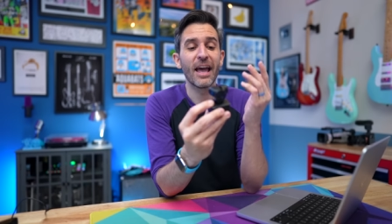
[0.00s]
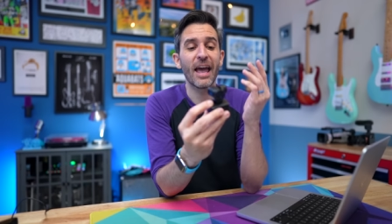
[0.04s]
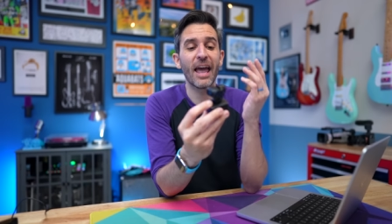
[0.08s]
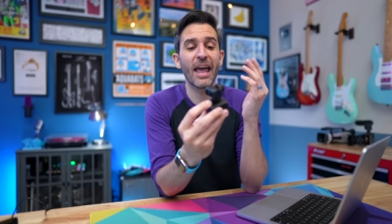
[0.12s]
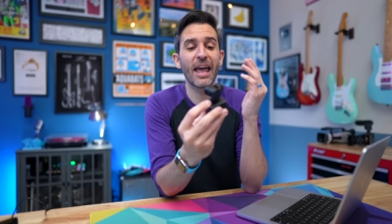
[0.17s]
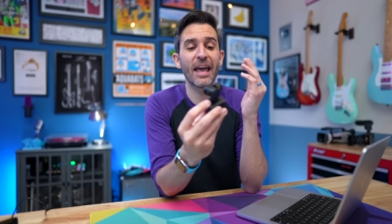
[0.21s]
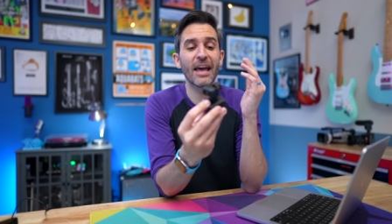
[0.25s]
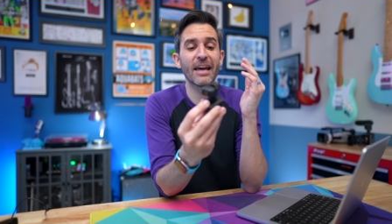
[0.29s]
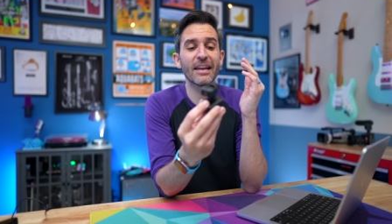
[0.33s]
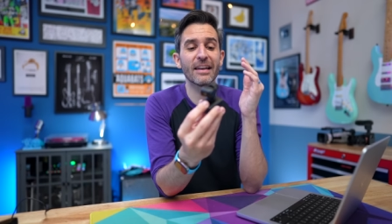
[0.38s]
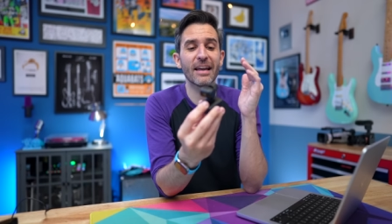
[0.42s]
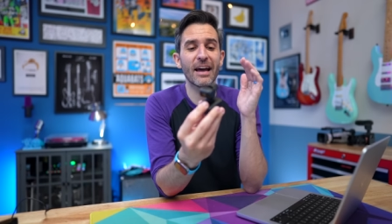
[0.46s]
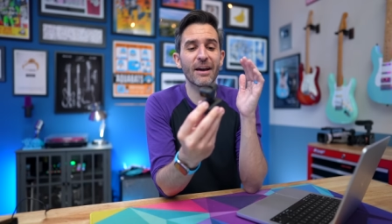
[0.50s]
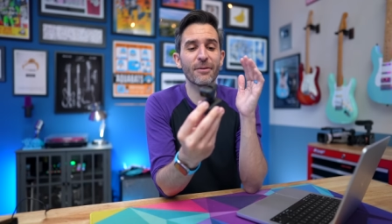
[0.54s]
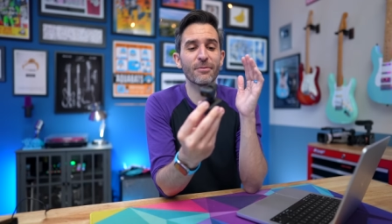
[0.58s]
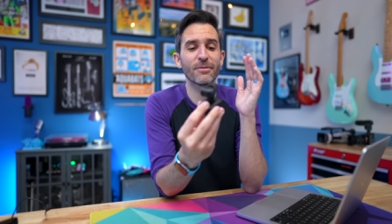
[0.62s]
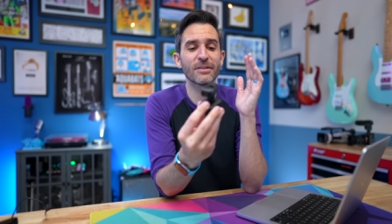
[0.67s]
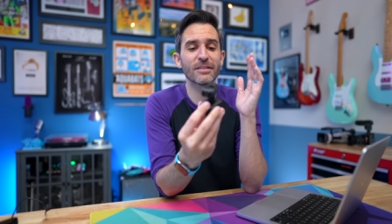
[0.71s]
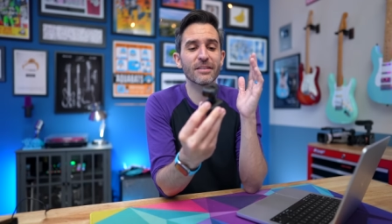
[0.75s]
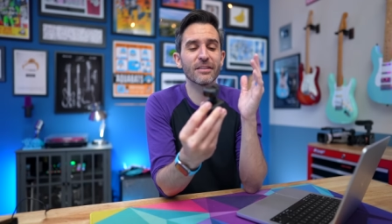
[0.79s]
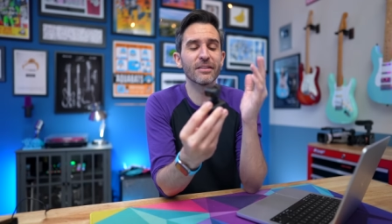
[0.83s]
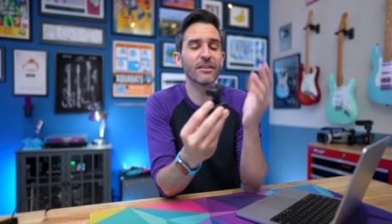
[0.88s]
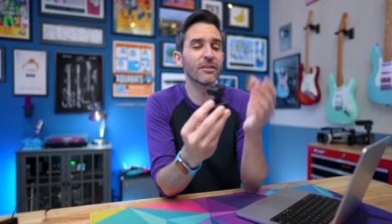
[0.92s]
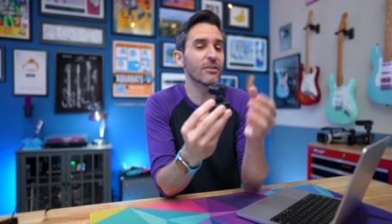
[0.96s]
and I
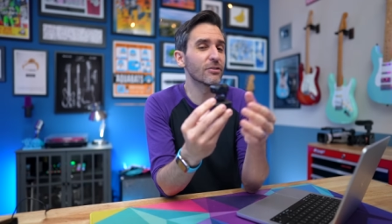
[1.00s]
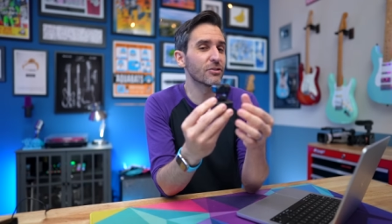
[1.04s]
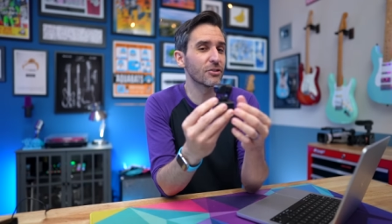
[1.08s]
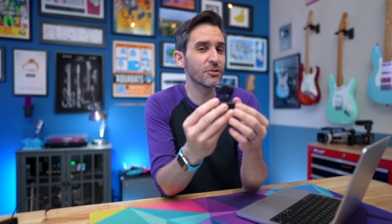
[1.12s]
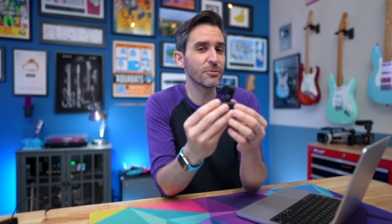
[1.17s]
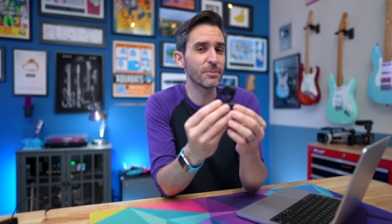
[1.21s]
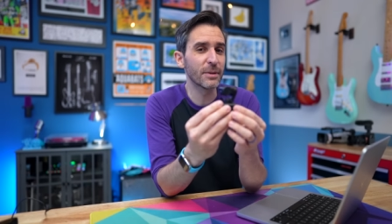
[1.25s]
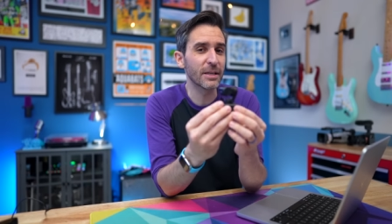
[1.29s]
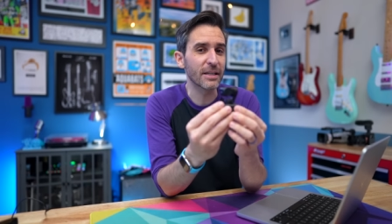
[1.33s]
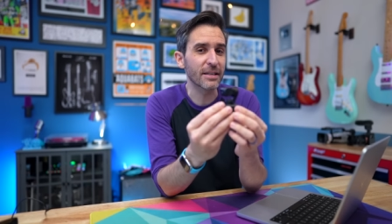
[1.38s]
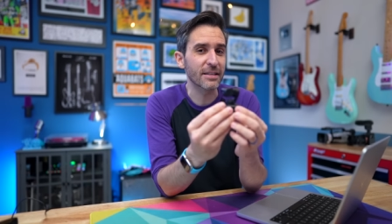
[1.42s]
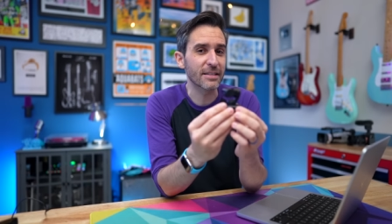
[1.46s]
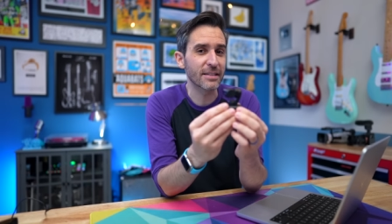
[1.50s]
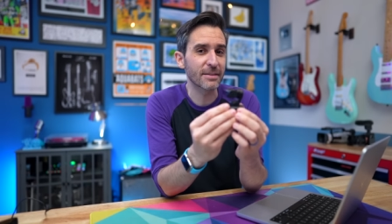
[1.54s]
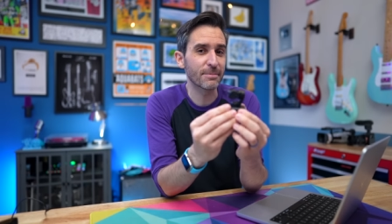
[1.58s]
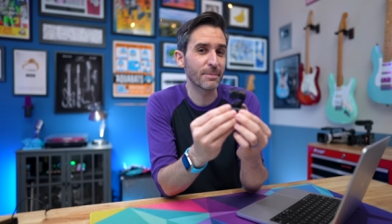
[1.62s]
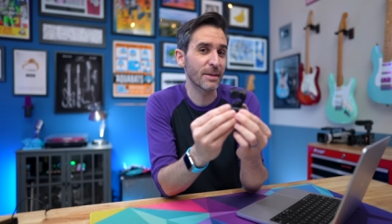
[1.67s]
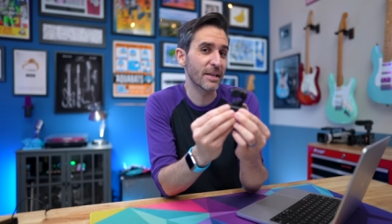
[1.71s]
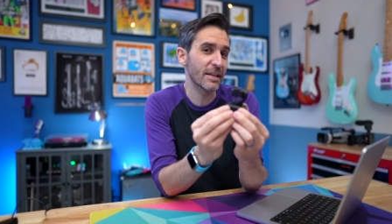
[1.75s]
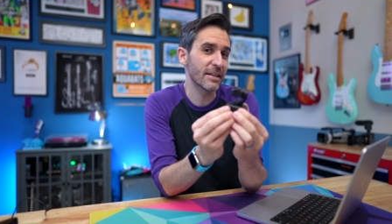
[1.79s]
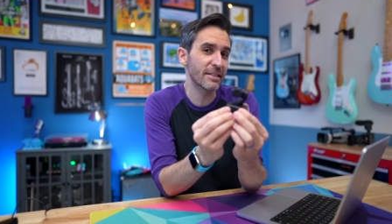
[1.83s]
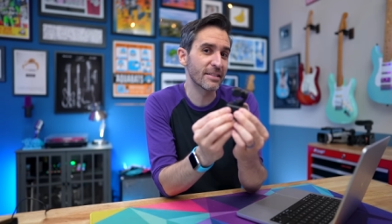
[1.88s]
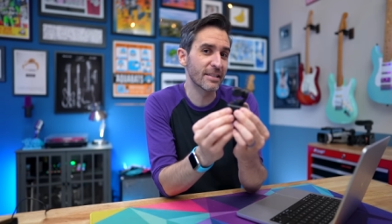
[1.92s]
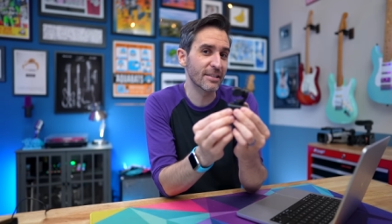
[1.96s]
was a little dubious
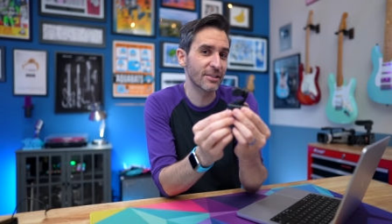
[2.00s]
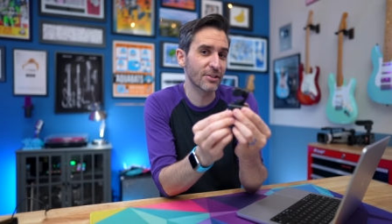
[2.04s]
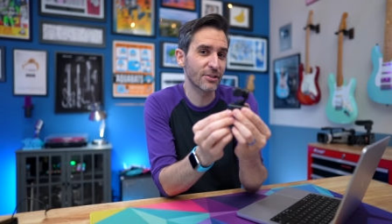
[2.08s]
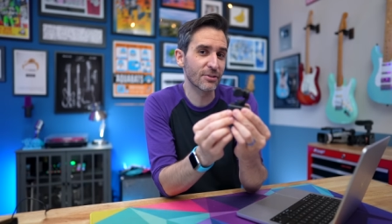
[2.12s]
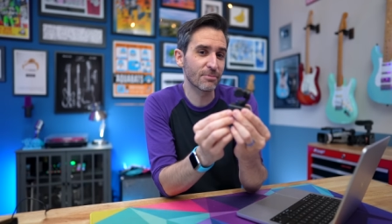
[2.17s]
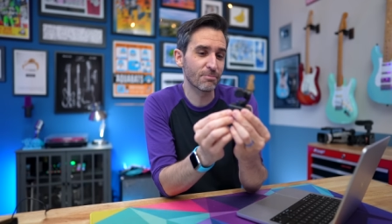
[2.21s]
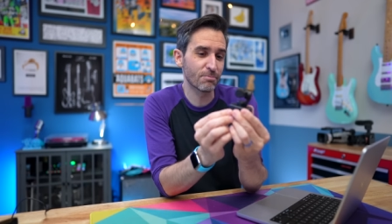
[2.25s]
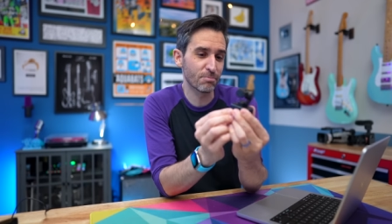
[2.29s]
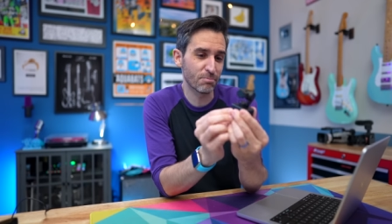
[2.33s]
because it's